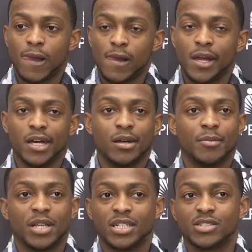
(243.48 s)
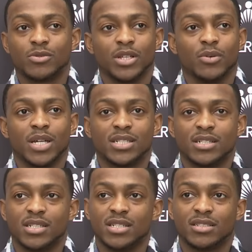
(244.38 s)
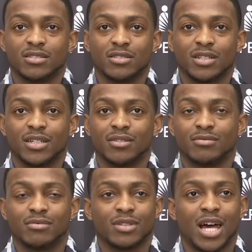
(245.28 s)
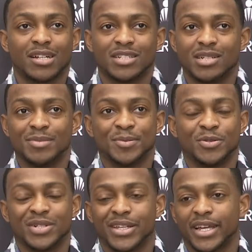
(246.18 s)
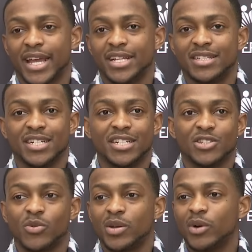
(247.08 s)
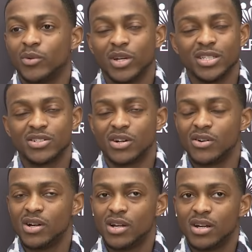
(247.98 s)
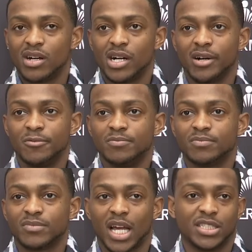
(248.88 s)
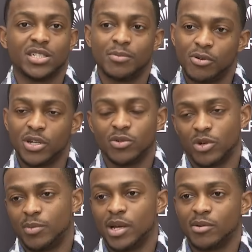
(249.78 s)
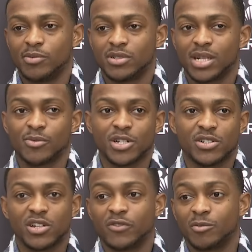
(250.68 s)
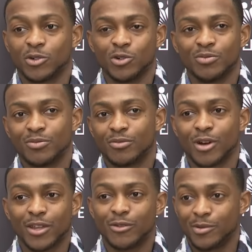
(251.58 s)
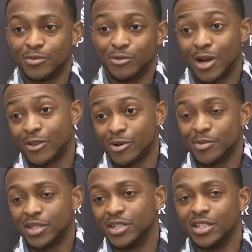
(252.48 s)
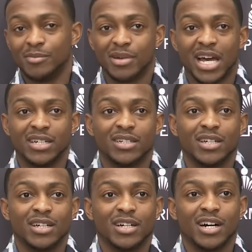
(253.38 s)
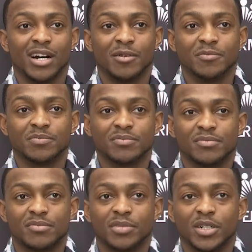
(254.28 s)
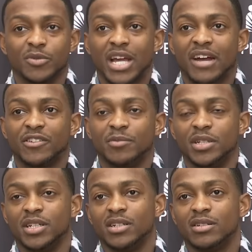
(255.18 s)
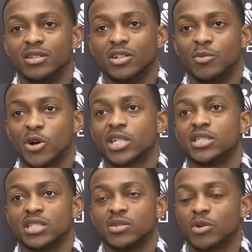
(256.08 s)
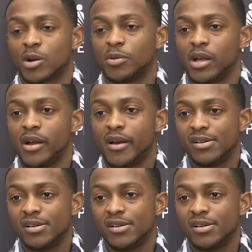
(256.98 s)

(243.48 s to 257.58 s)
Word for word: Teams. Yeah, I mean that's the way the West is. You know, I think a lot of teams between like 18 and 21 wins. So yeah. um, at some point, you want to be able to separate yourself from the group. Rather, you rather it be good than bad. Um, but we have to be, you know, more consistent with our play.